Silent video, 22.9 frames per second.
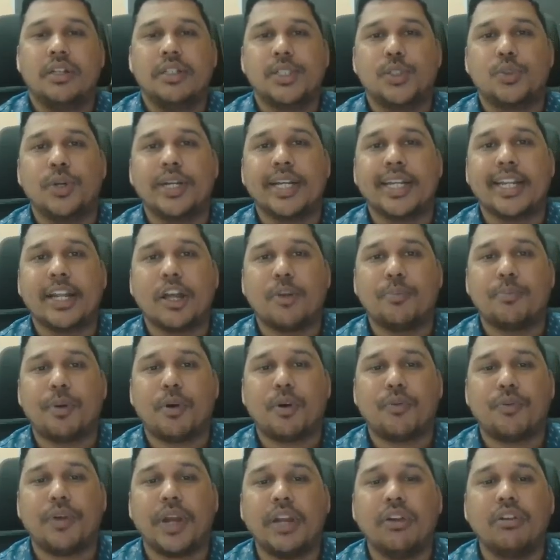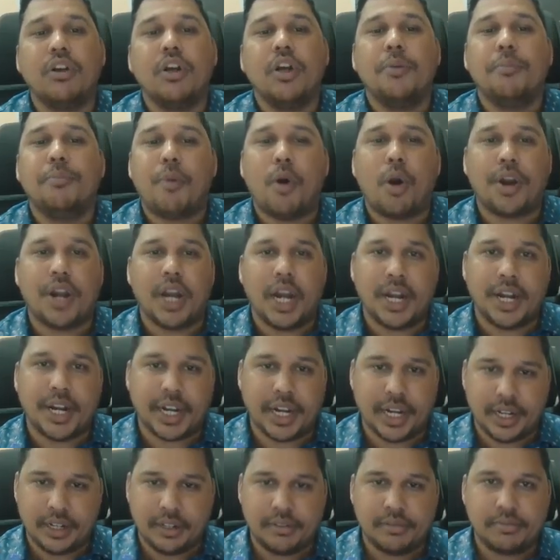29 power 5 mod
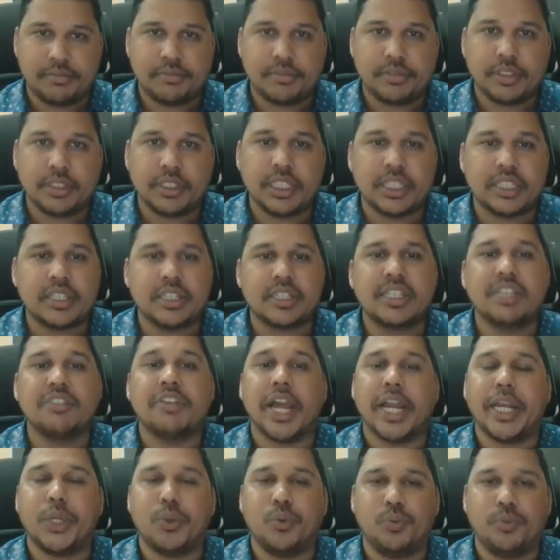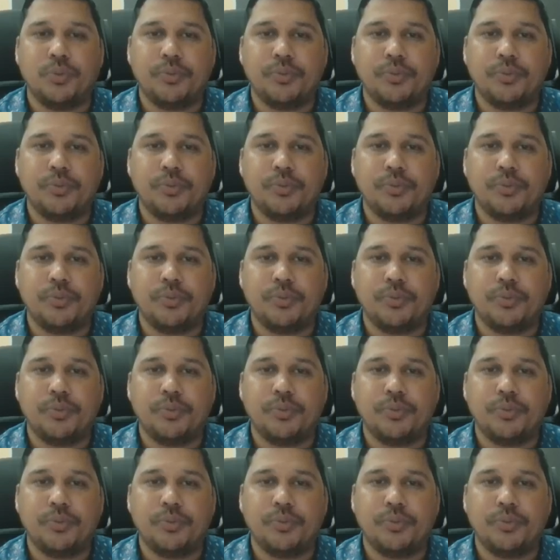100. This is the value.